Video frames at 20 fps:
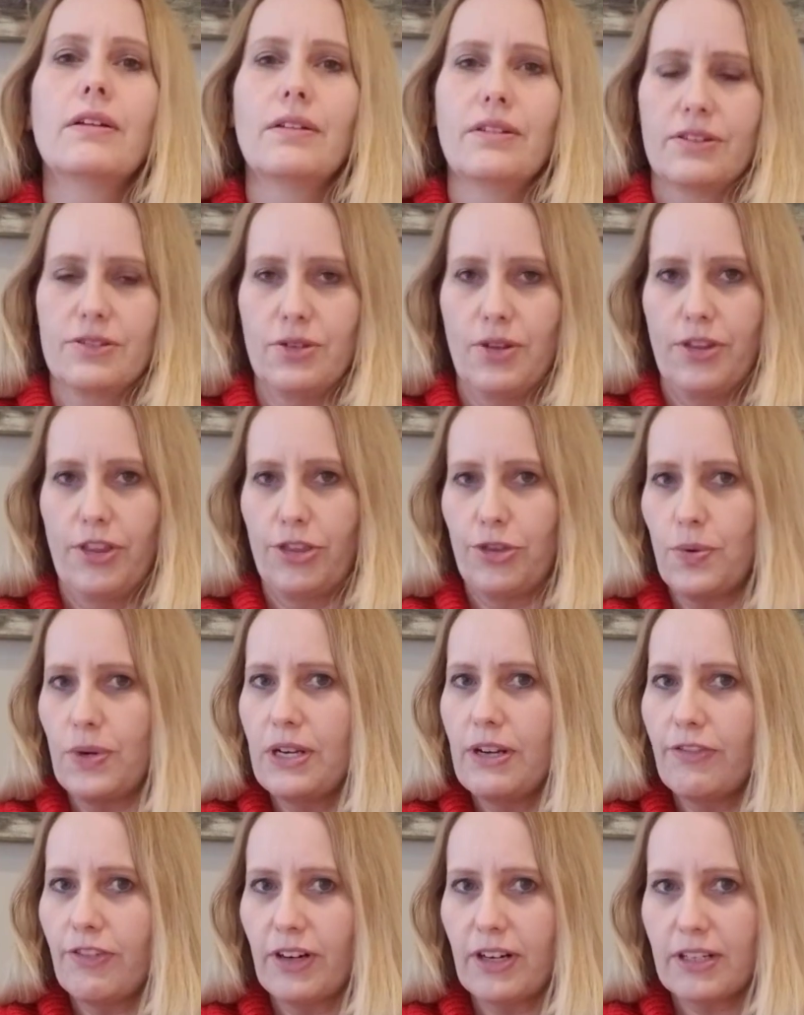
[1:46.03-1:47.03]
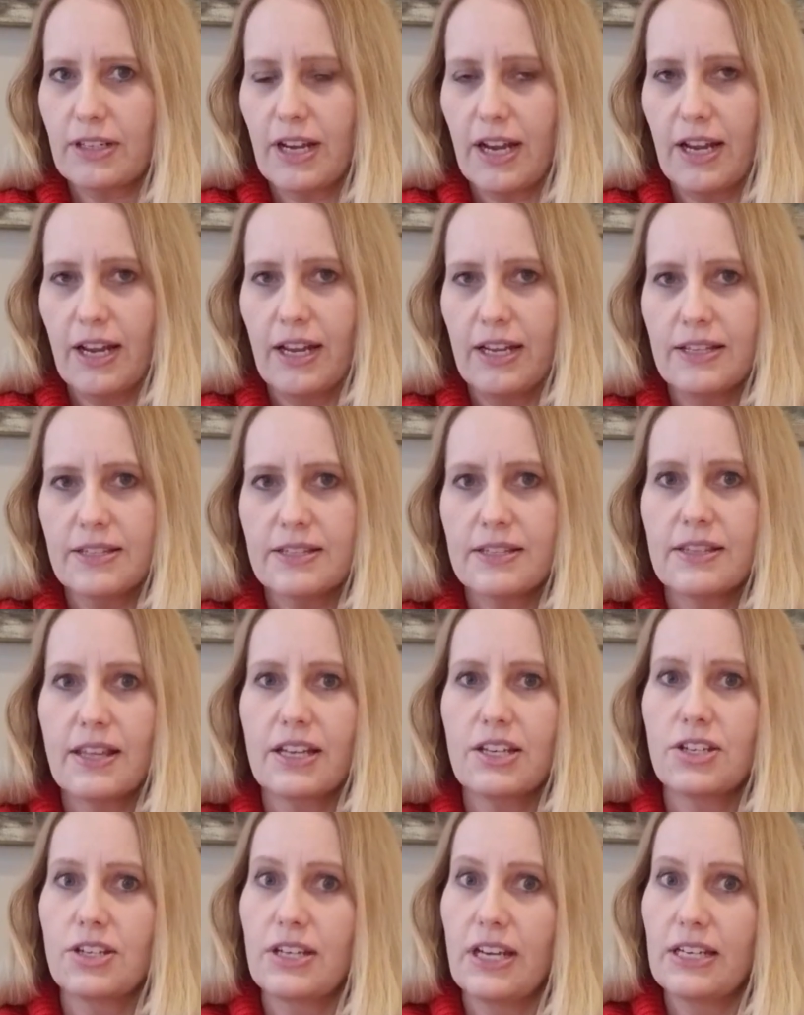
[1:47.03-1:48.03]
so the three different kinds
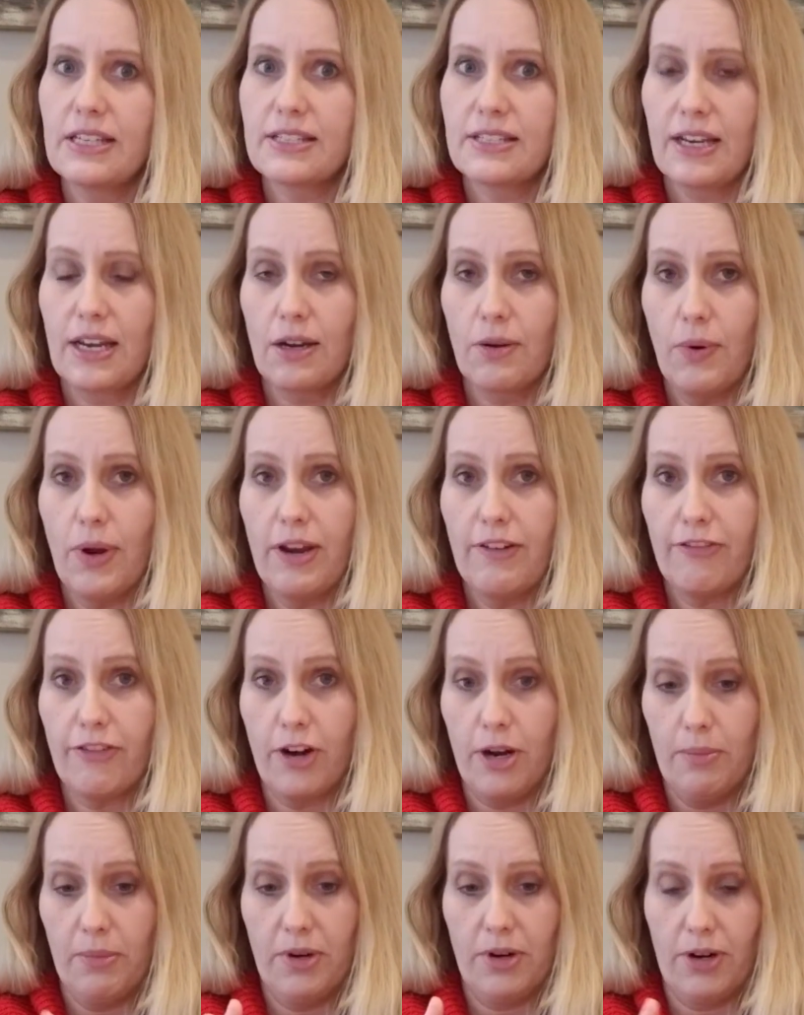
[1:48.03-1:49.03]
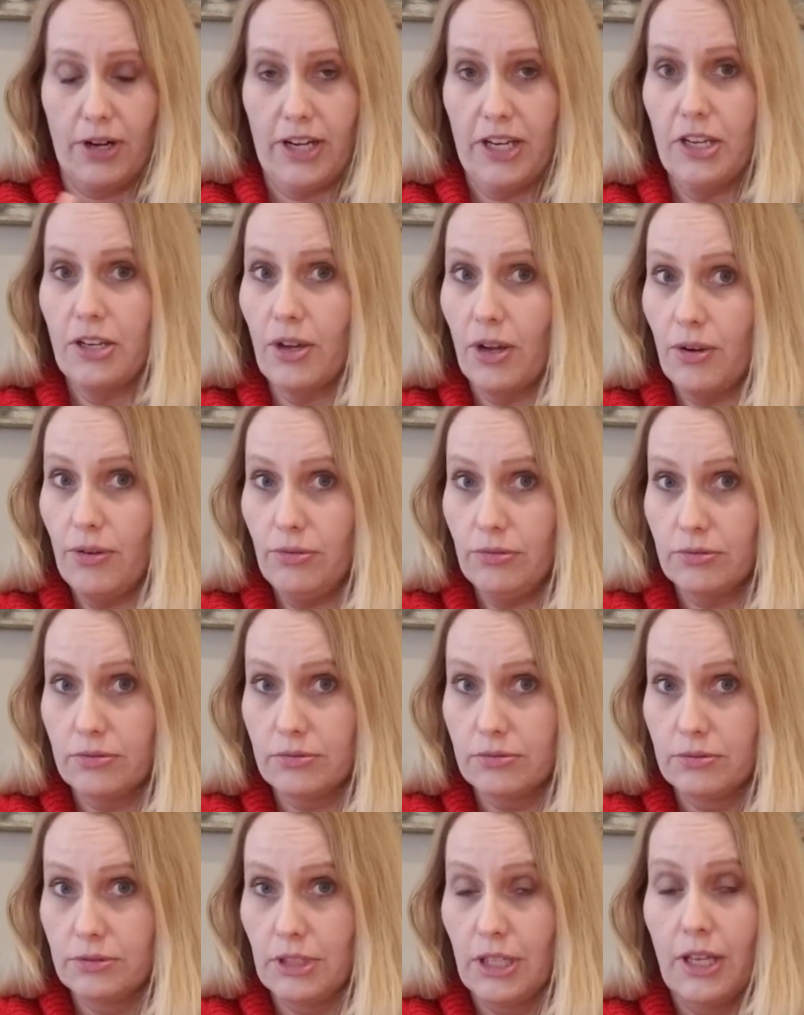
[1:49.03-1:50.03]
that you need to stay away from are ego,
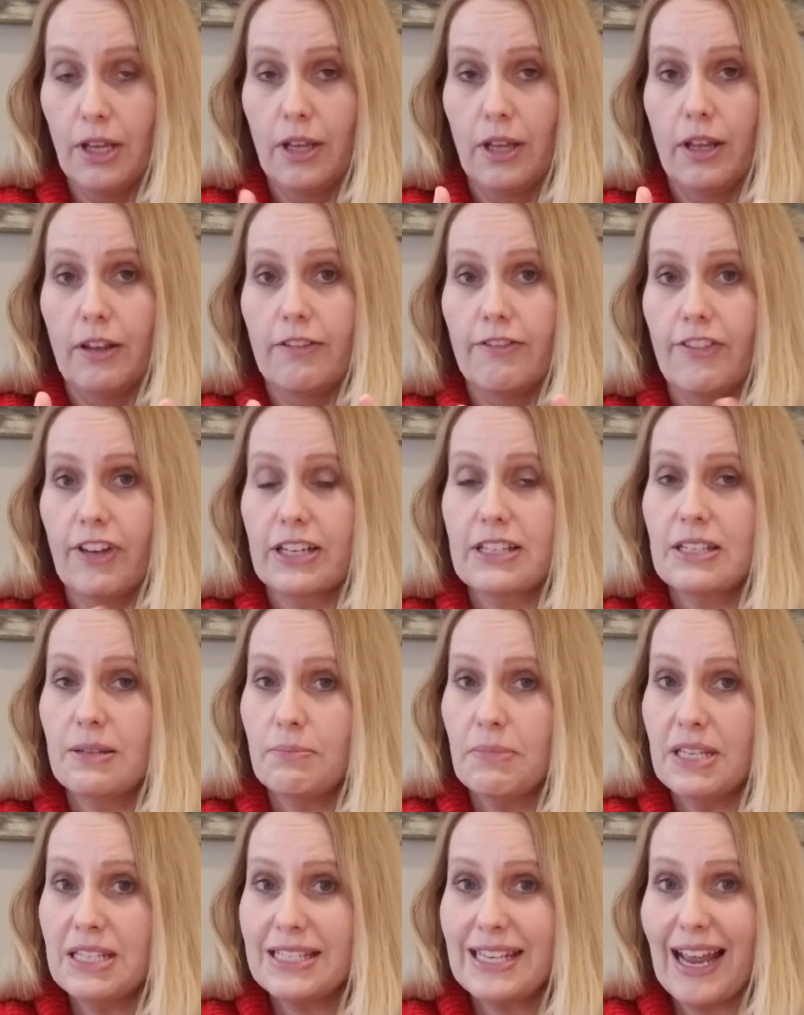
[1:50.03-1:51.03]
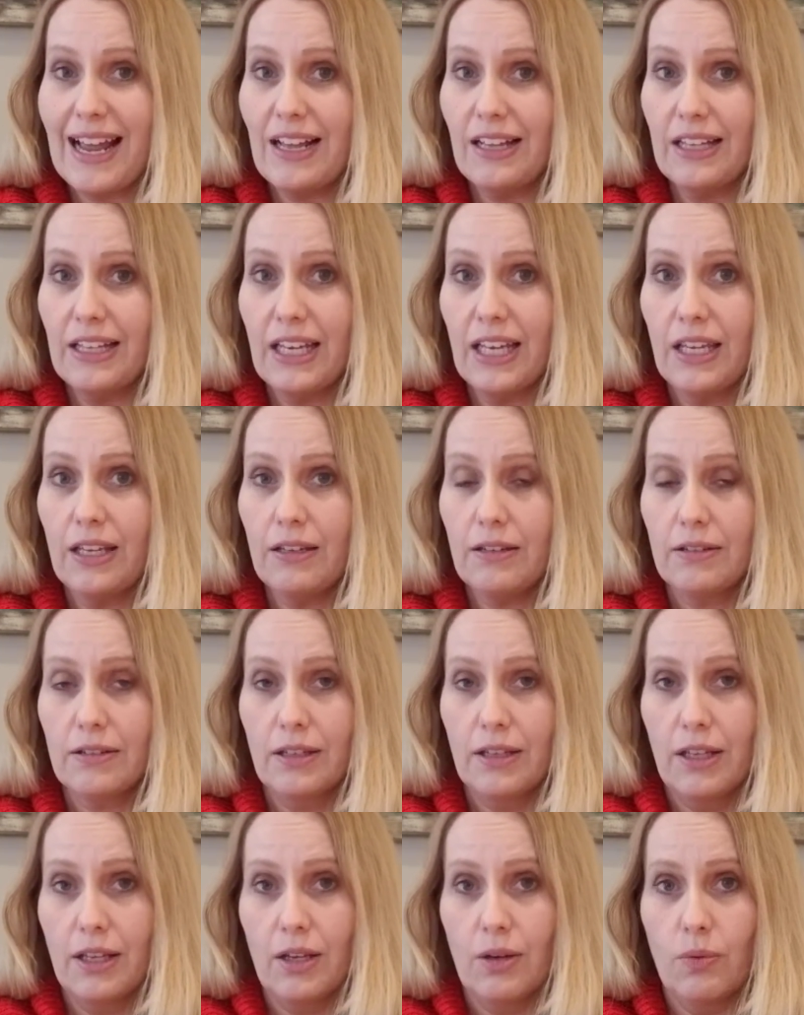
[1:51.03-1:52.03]
victim mentality,
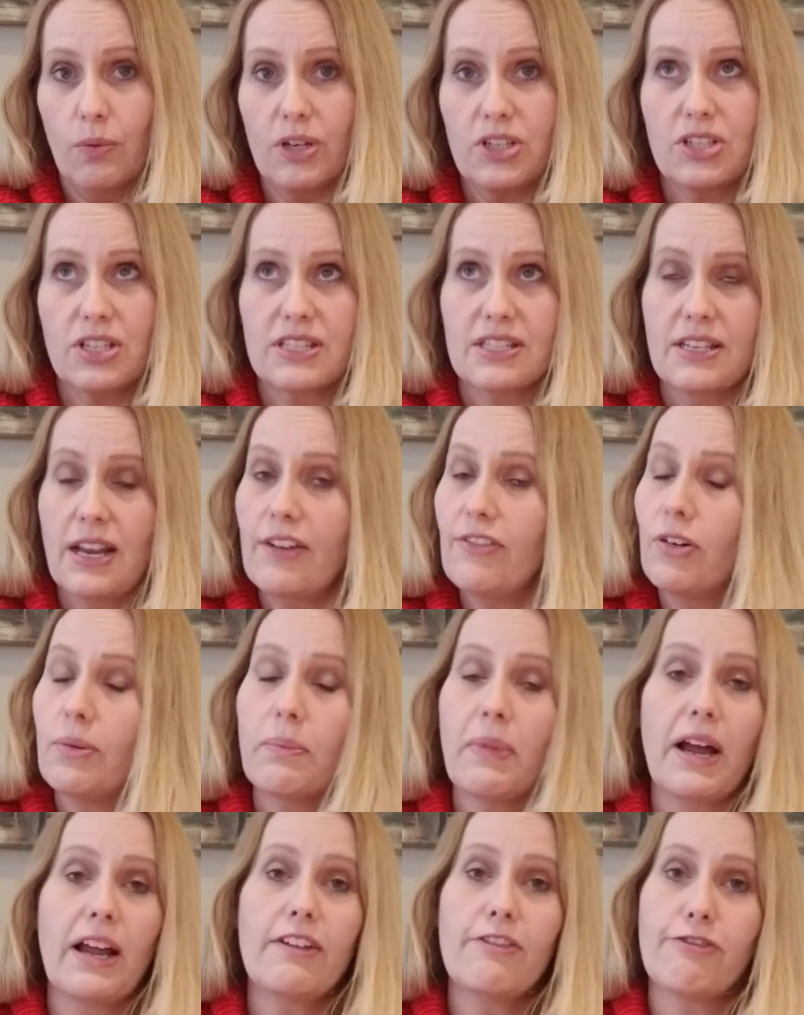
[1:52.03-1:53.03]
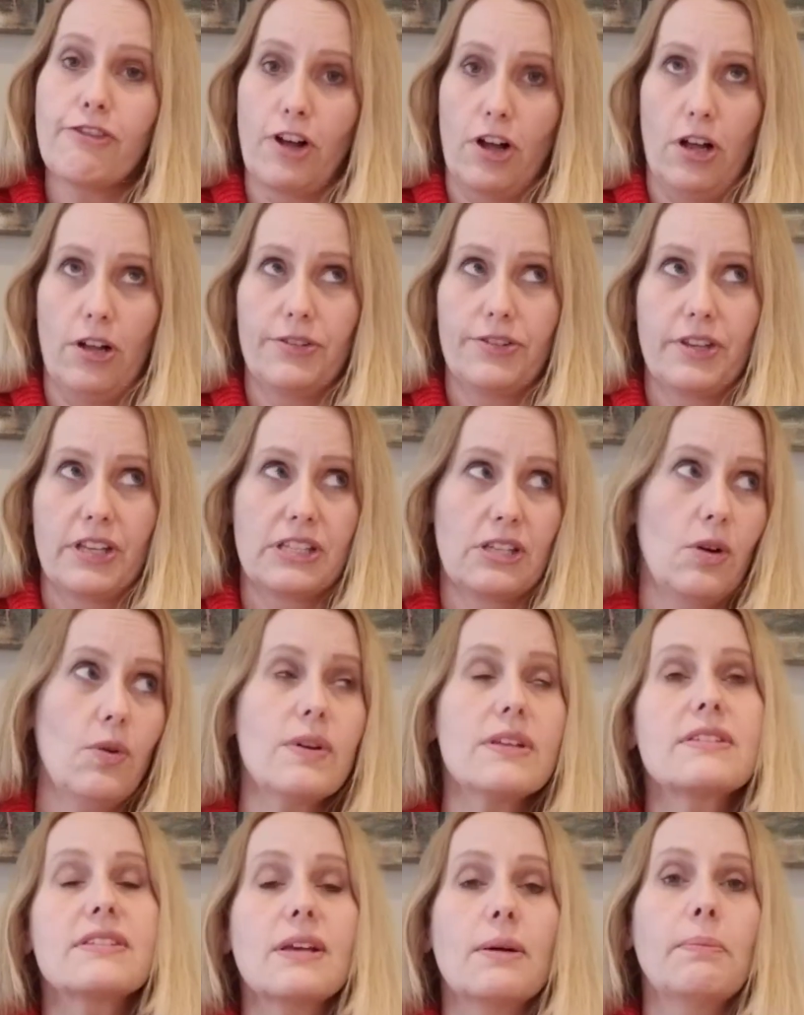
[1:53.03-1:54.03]
which it's never my fault. It's
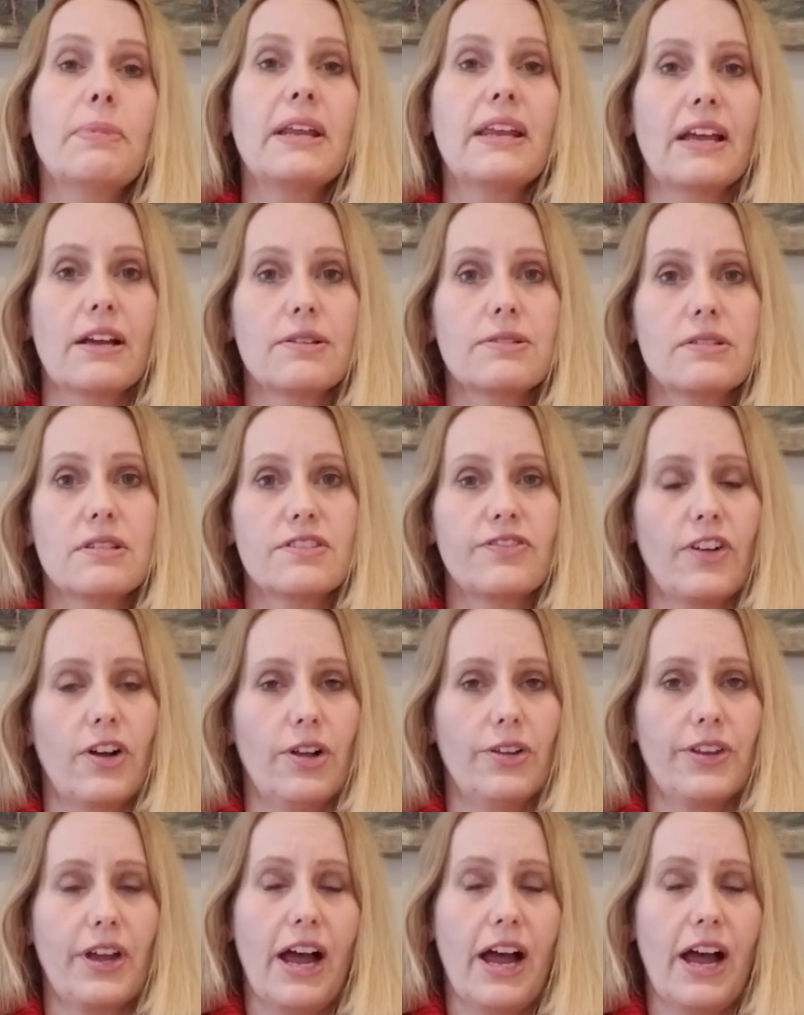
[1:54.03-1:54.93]
always somebody else's fault.